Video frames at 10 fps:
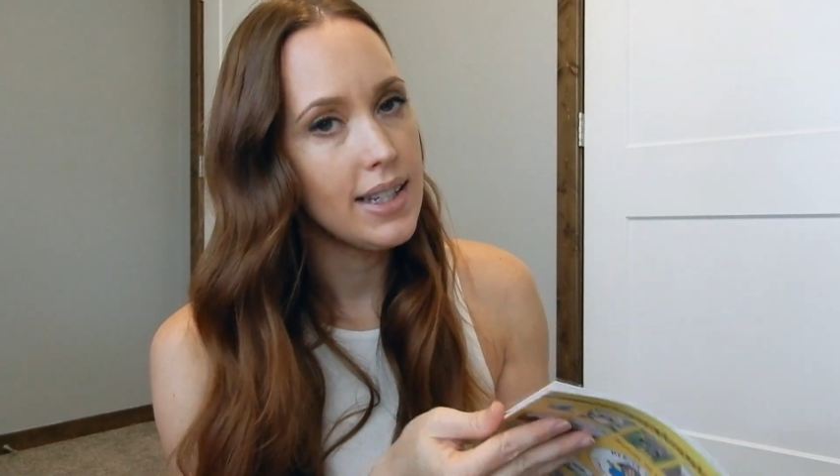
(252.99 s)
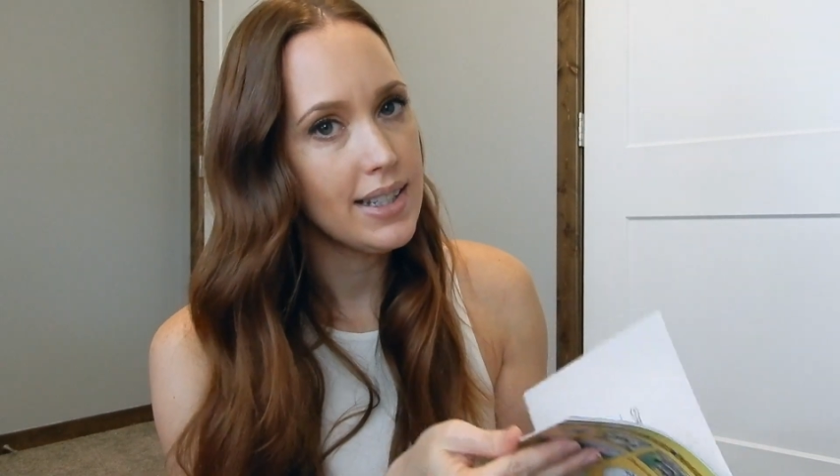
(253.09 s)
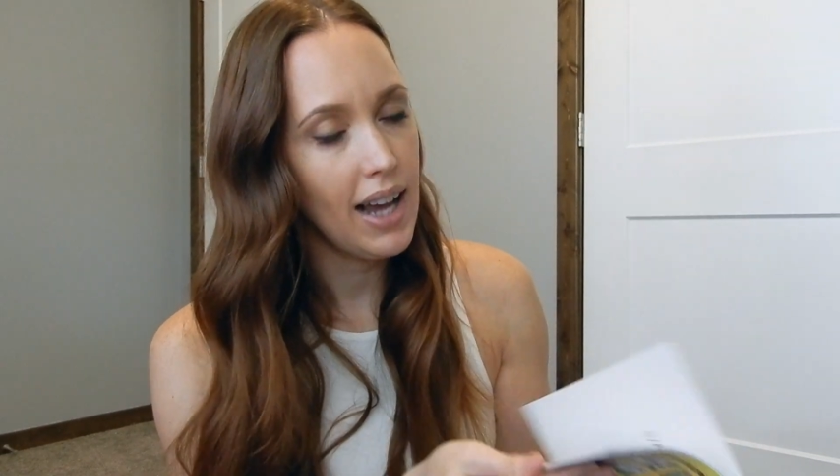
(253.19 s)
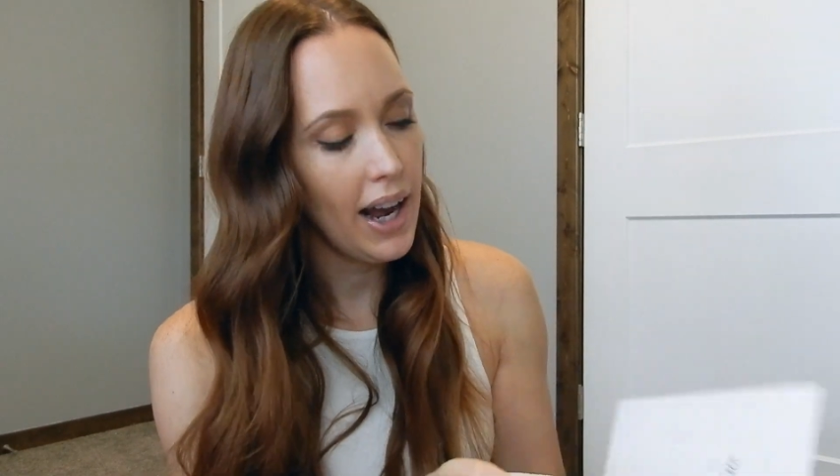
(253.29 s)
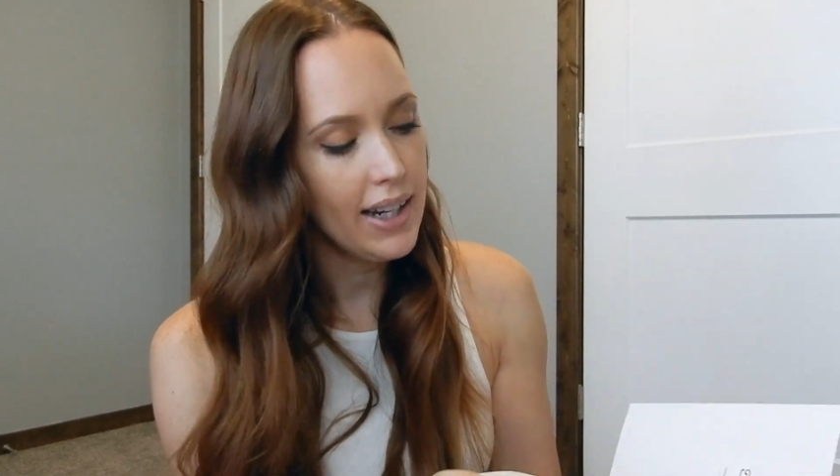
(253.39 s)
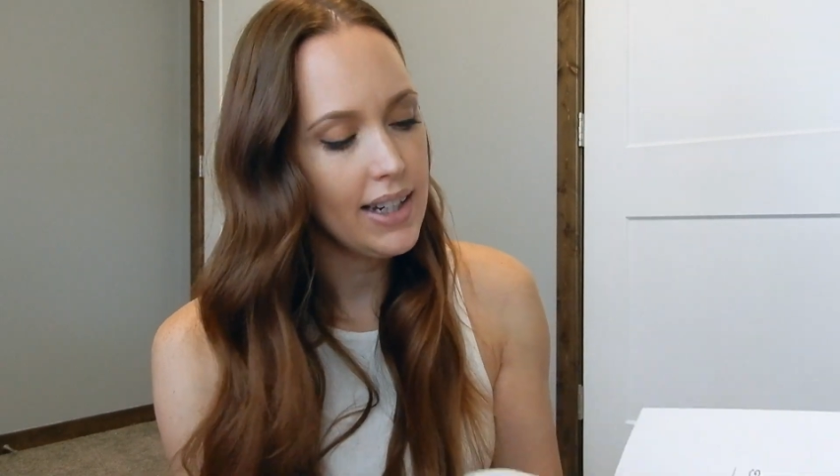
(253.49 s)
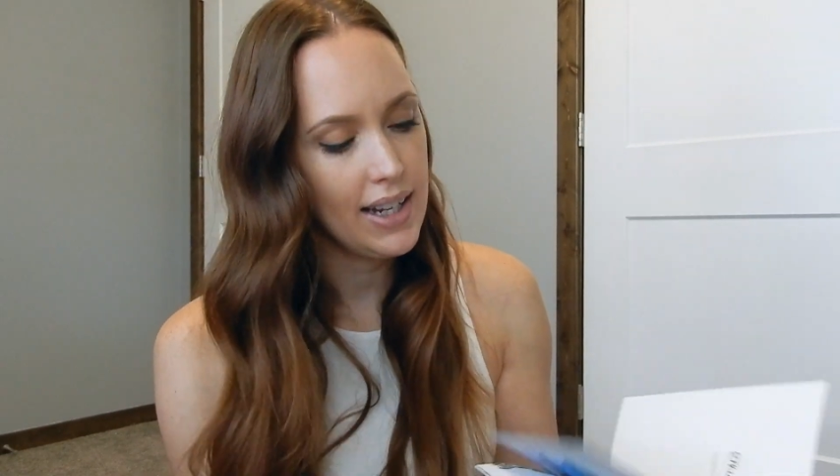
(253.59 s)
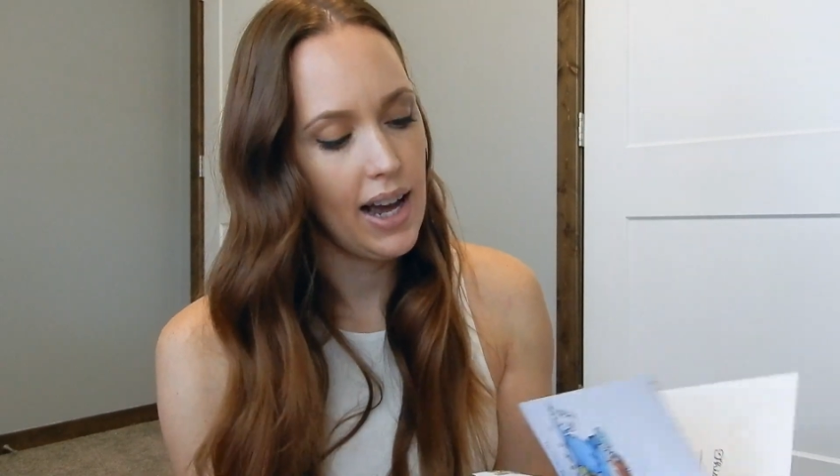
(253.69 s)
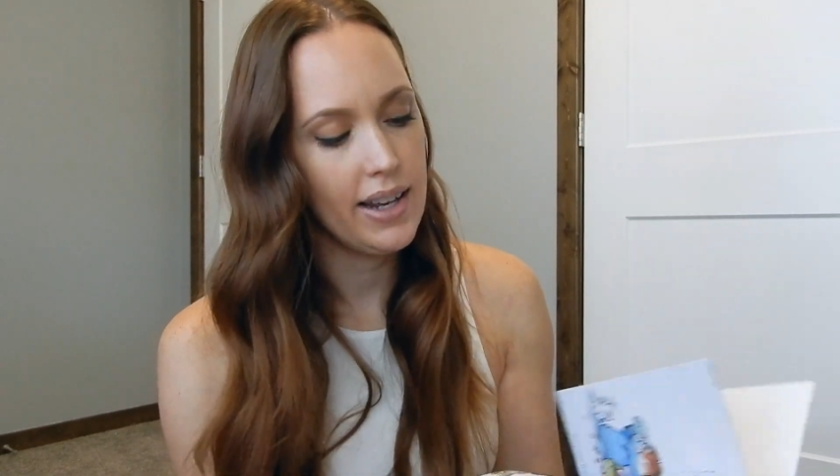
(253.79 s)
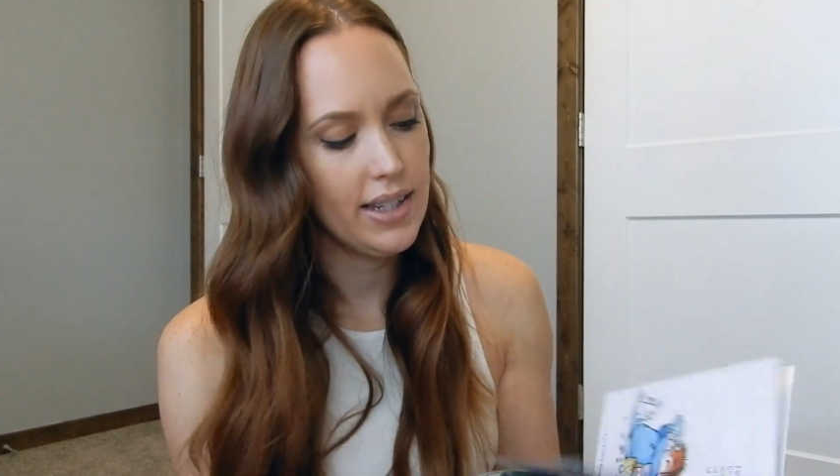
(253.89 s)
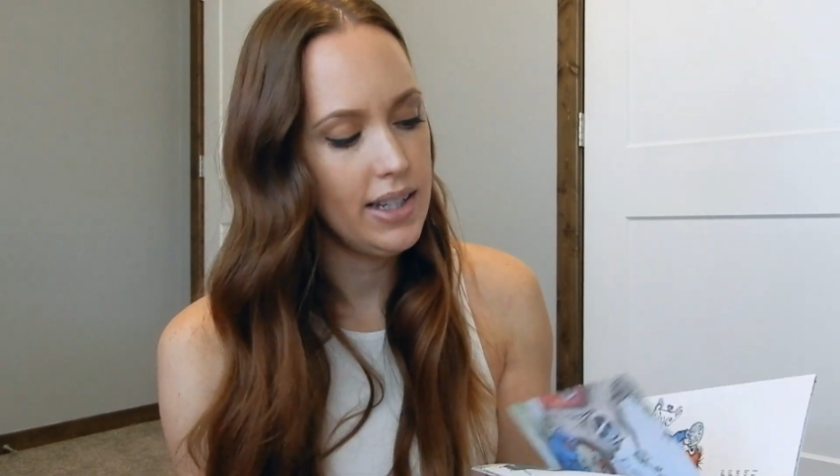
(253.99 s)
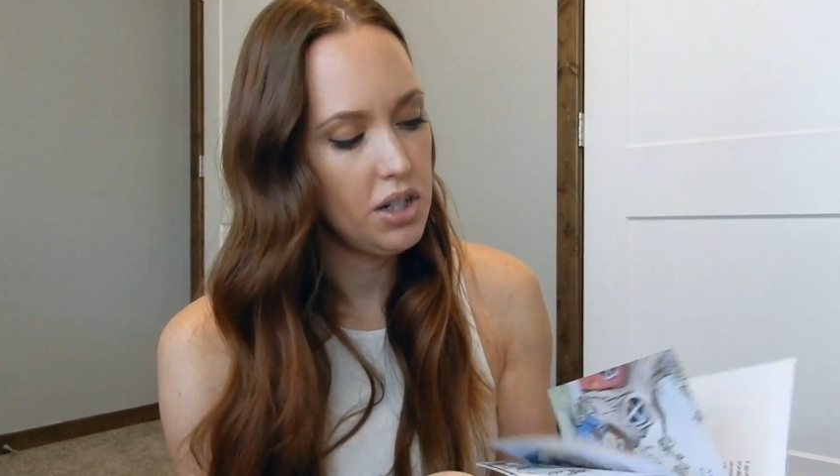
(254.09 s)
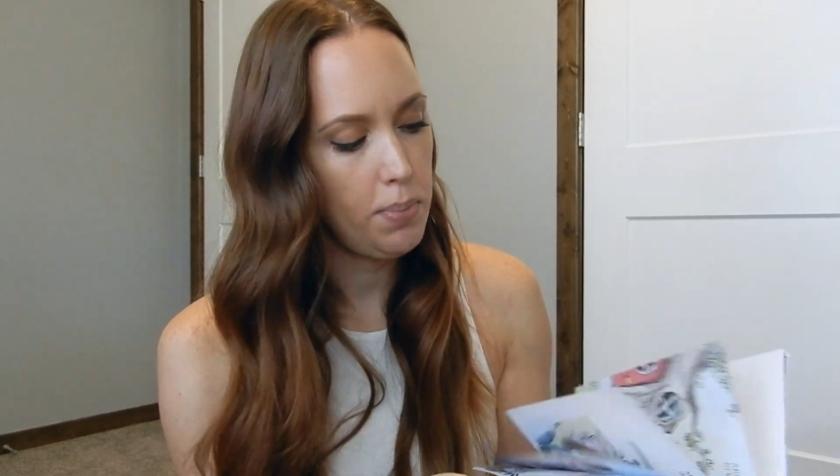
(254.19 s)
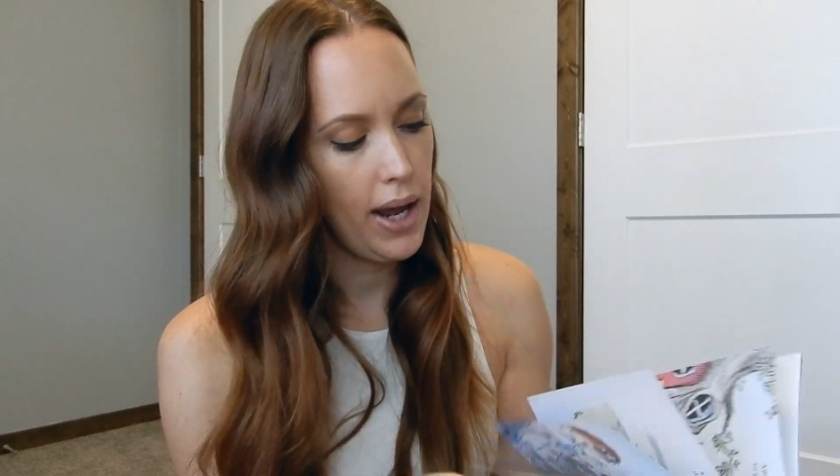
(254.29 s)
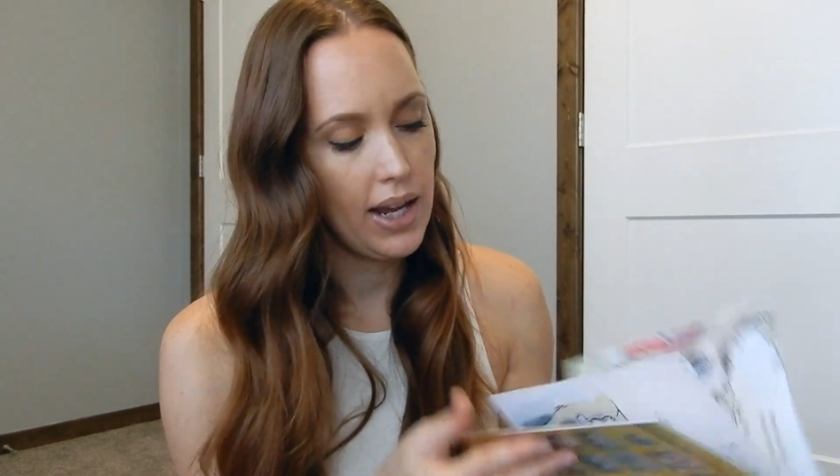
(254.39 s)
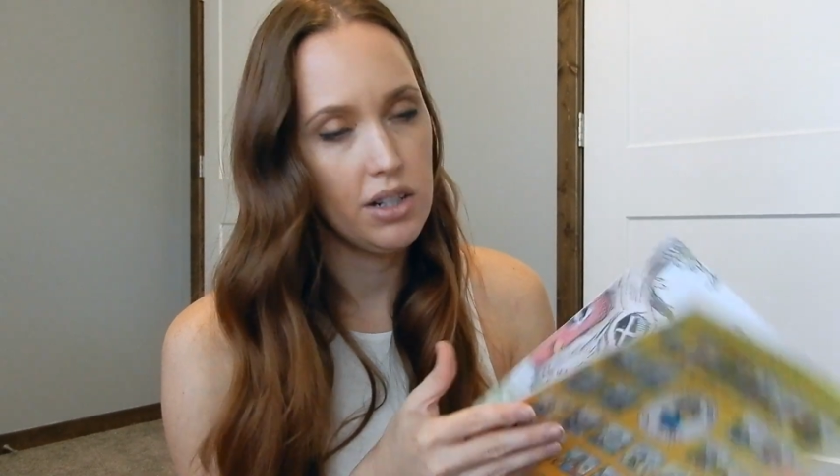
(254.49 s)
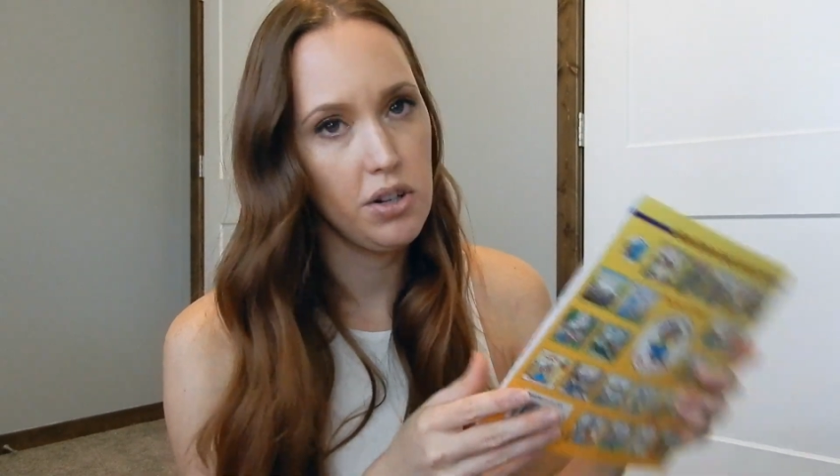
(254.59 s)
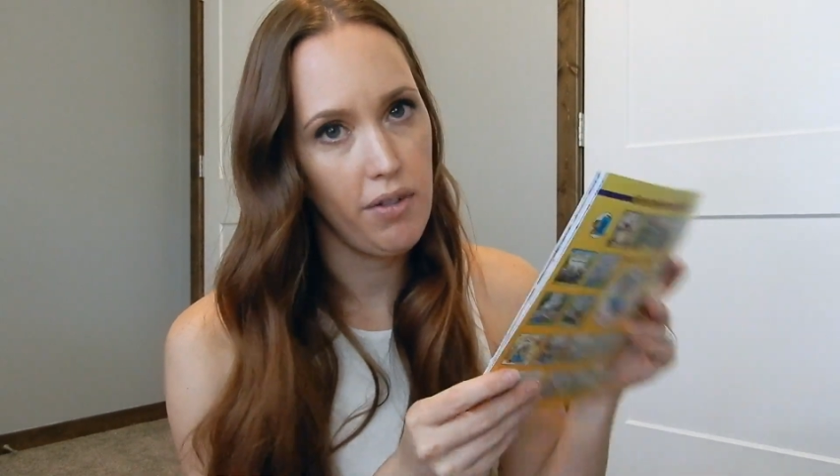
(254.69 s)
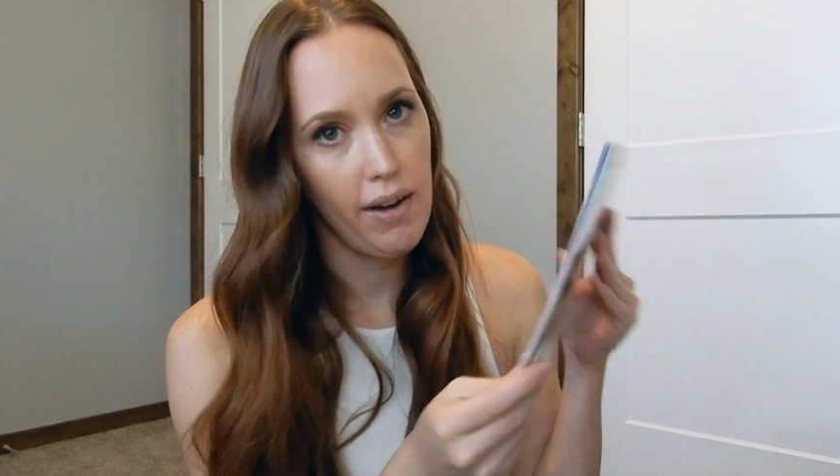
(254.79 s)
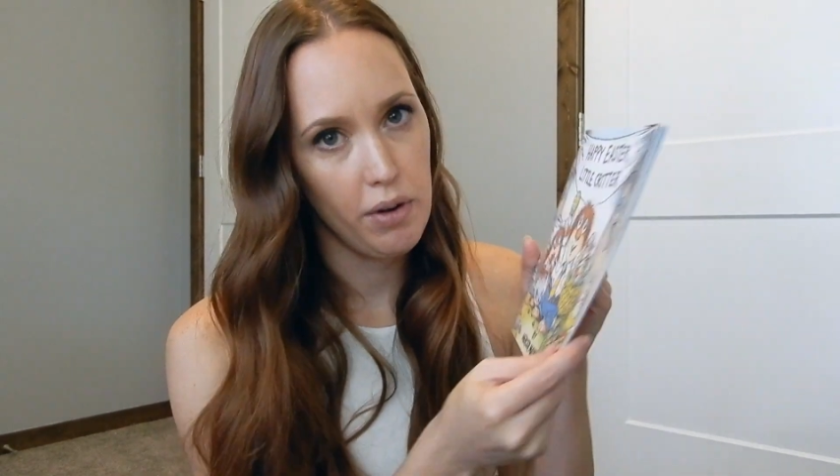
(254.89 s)
He's hiding on each
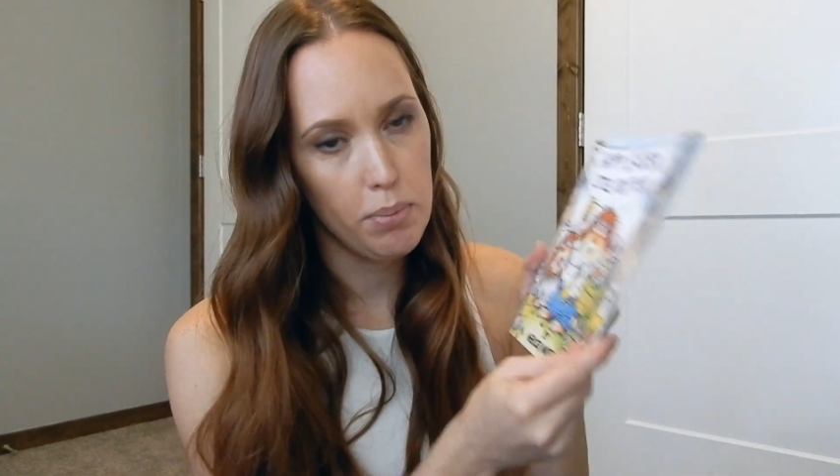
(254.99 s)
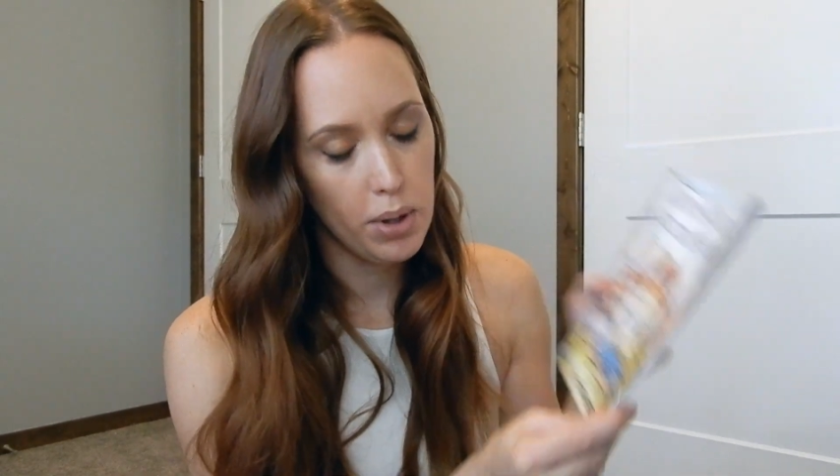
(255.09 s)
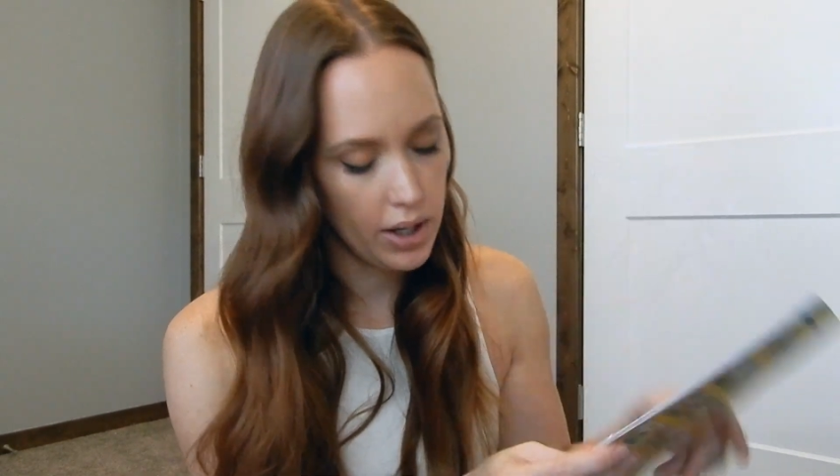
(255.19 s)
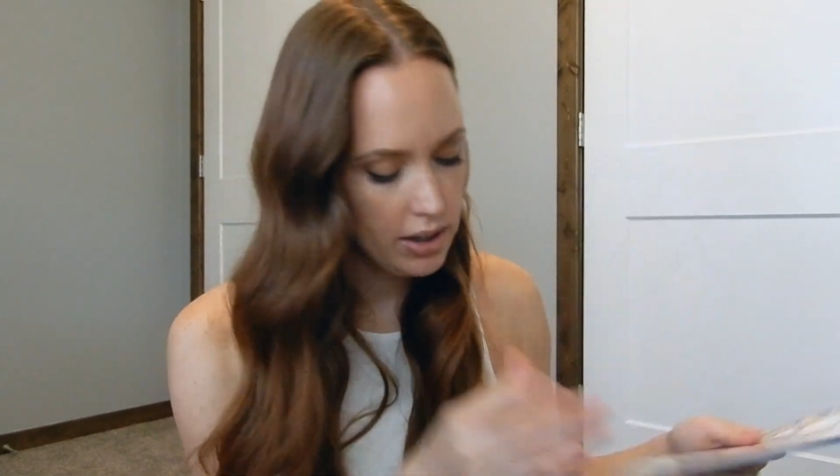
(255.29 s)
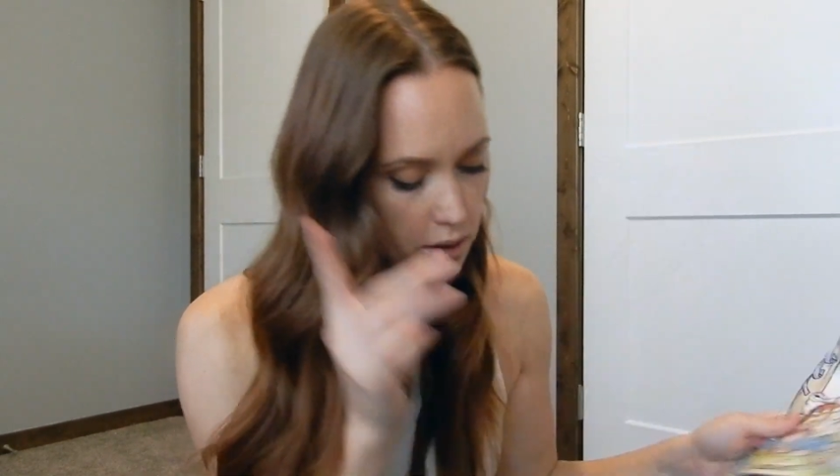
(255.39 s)
page of every book.